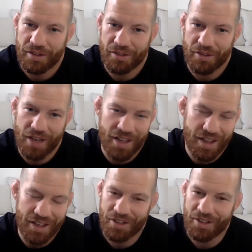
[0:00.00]
Right. And
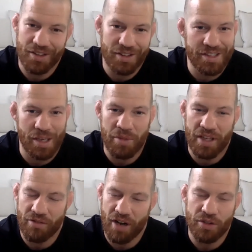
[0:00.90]
then same
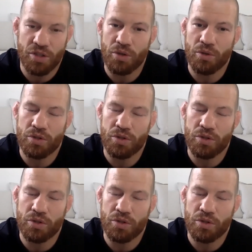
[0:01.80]
thing round two.